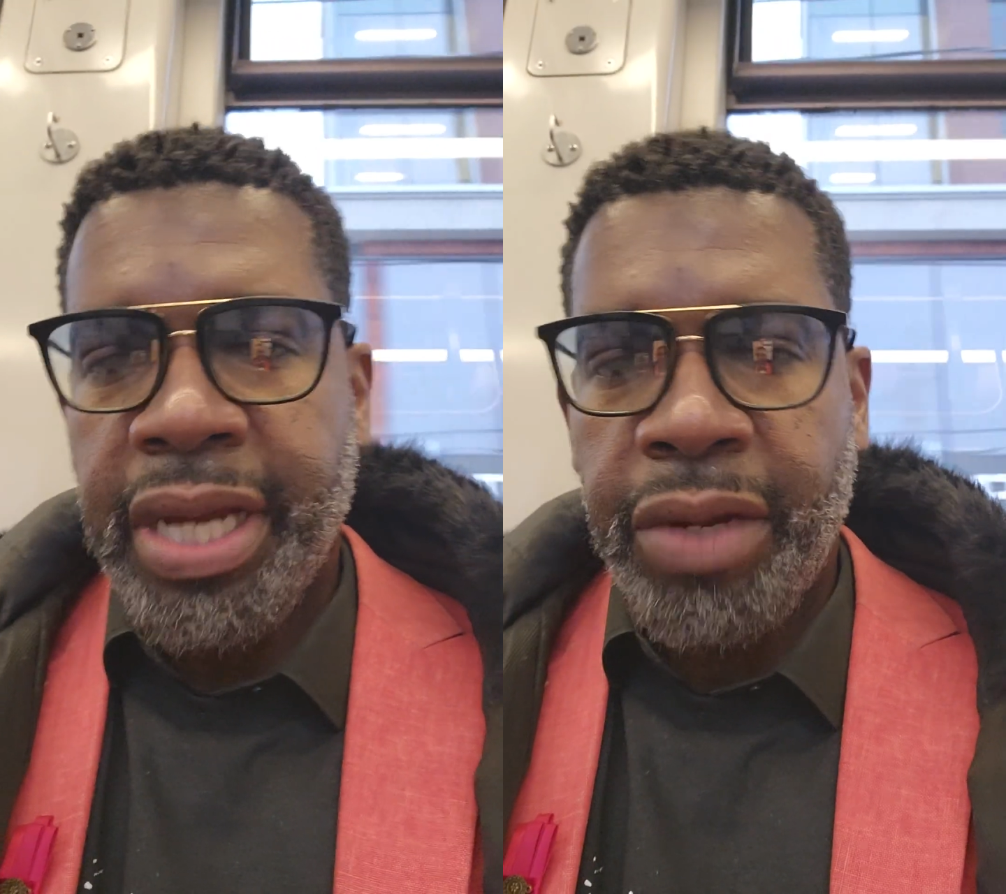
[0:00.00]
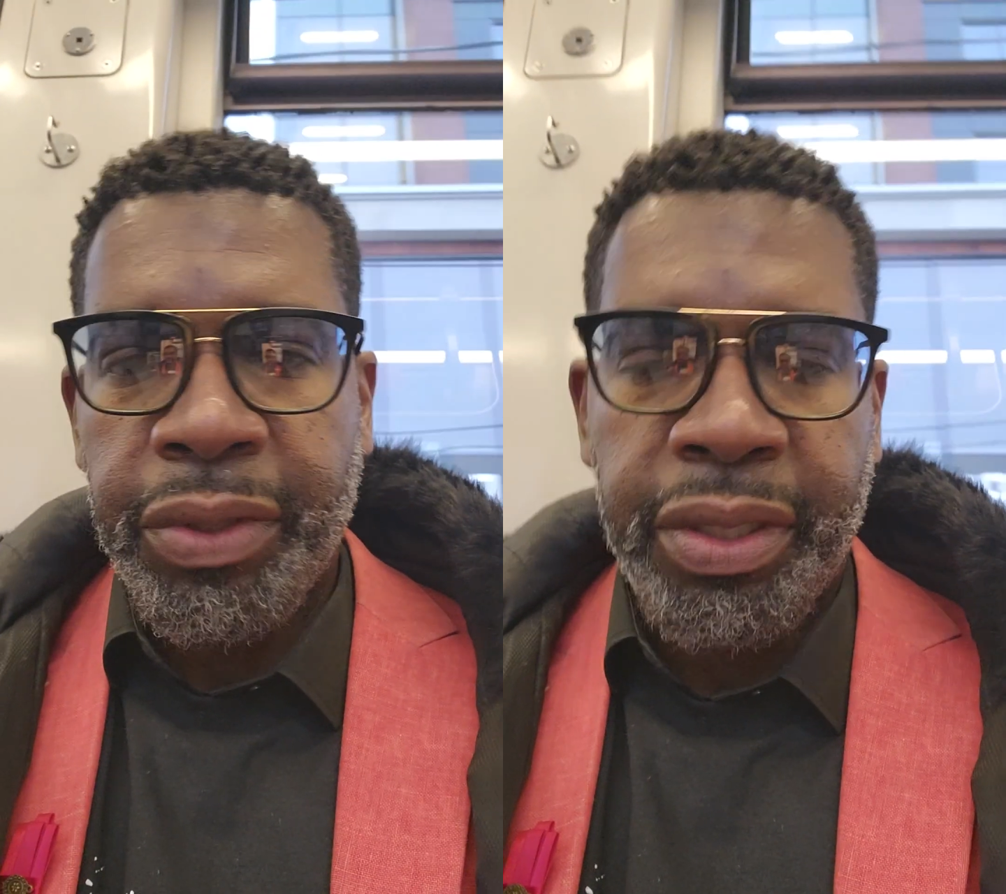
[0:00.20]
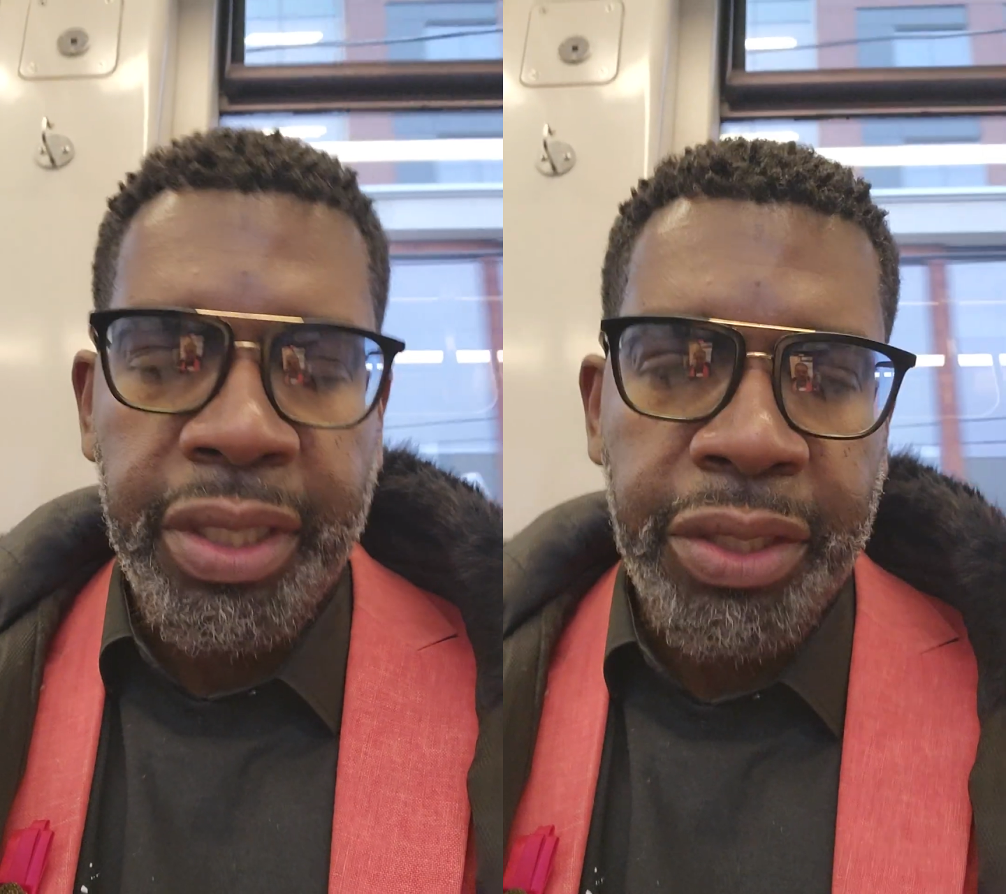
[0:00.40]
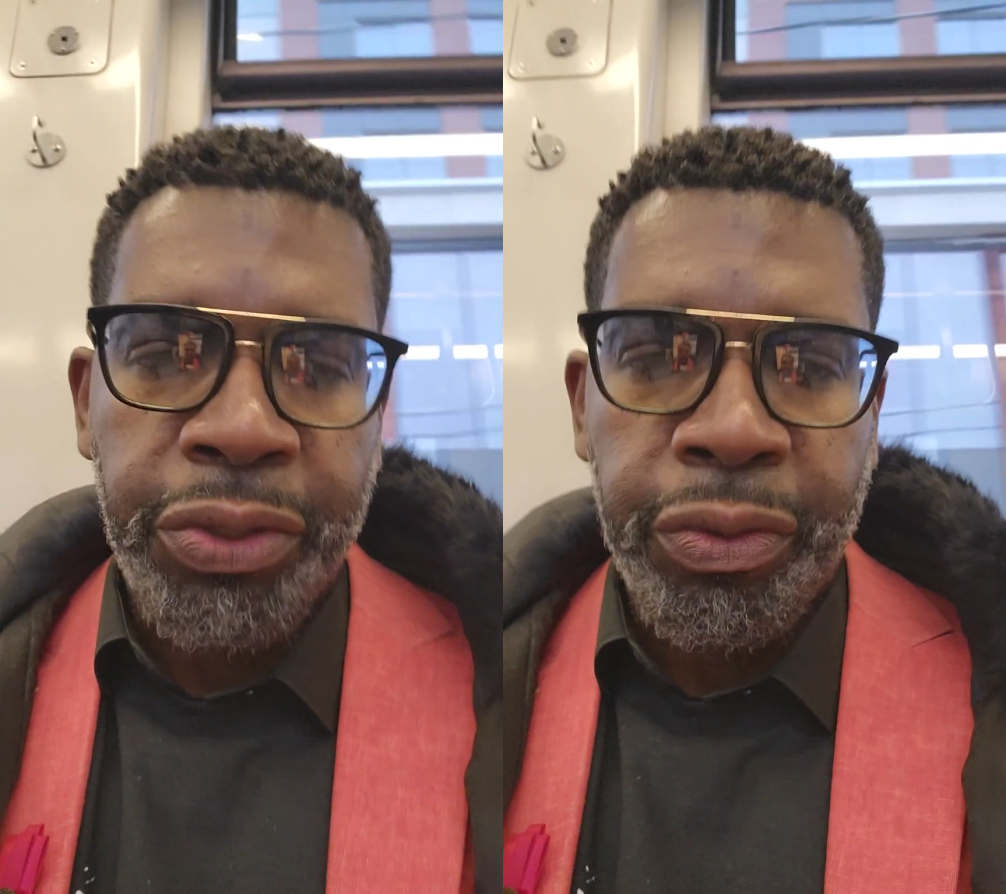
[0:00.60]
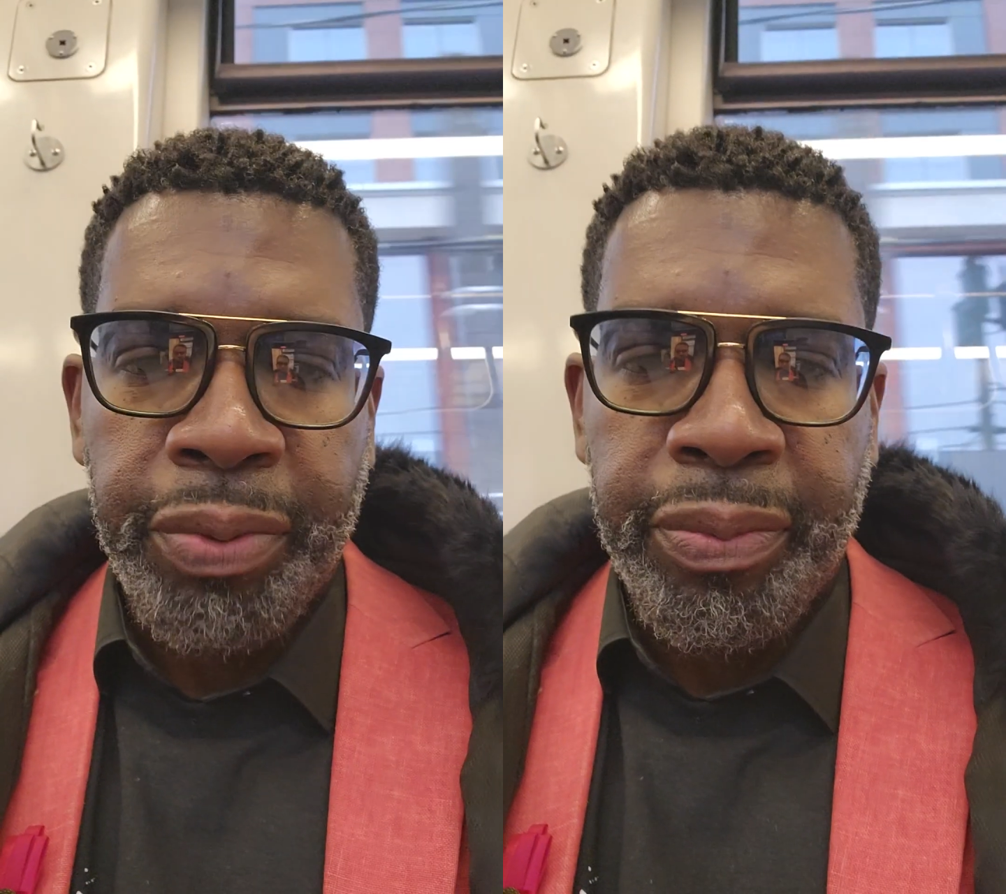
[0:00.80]
guy was
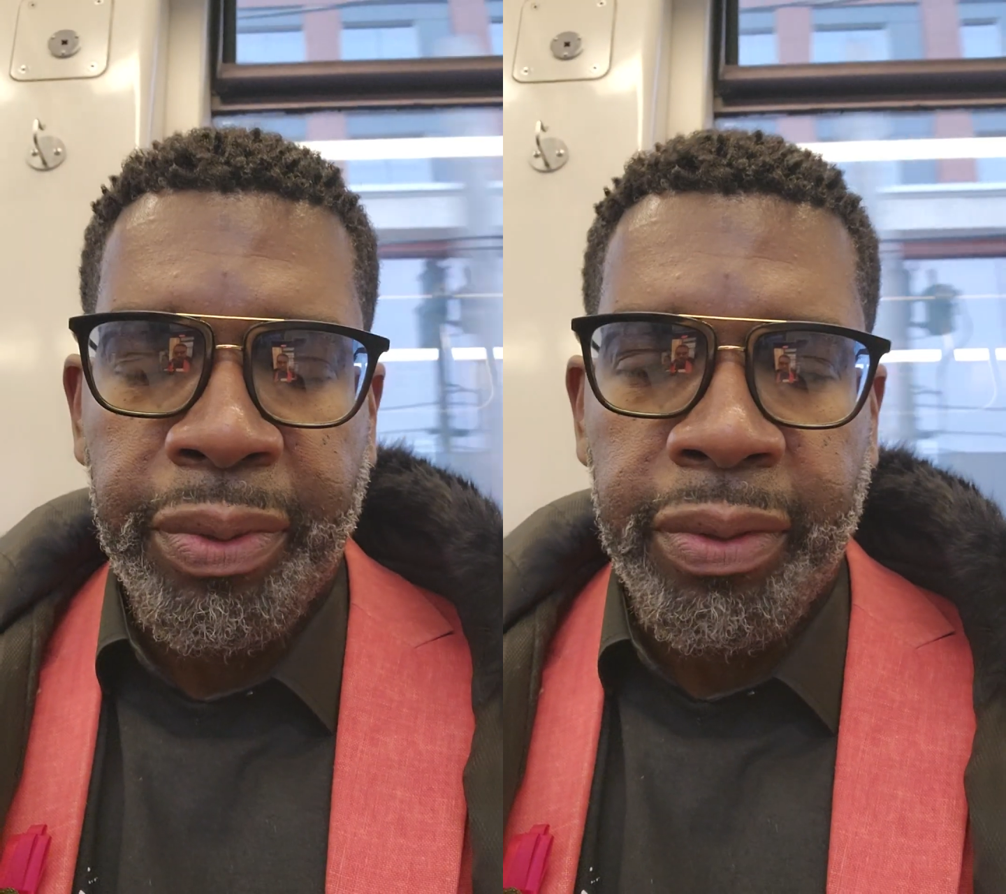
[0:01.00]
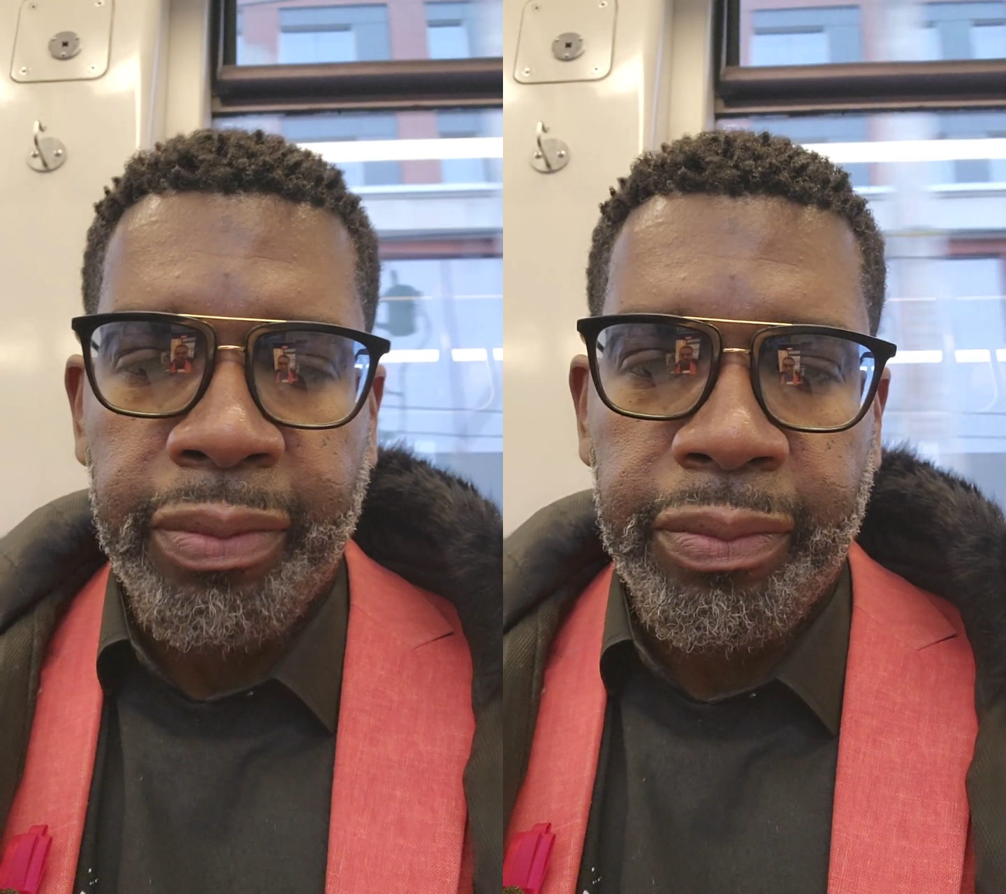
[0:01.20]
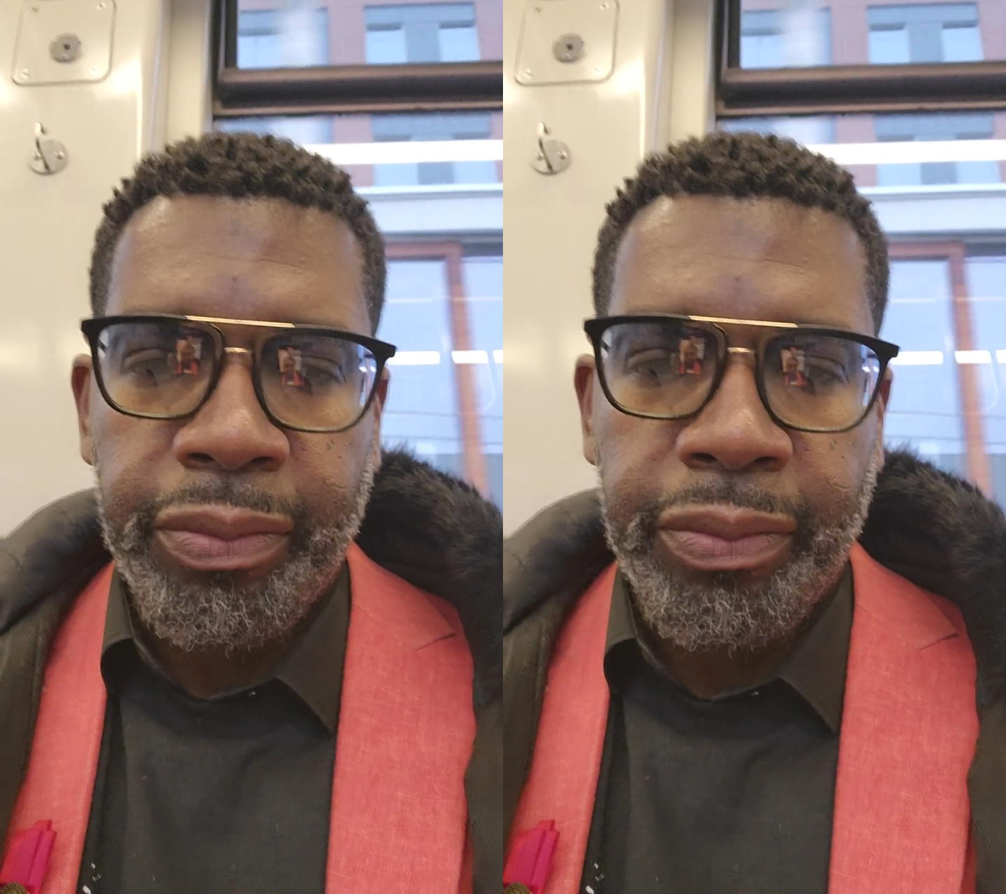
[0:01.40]
seeing two people.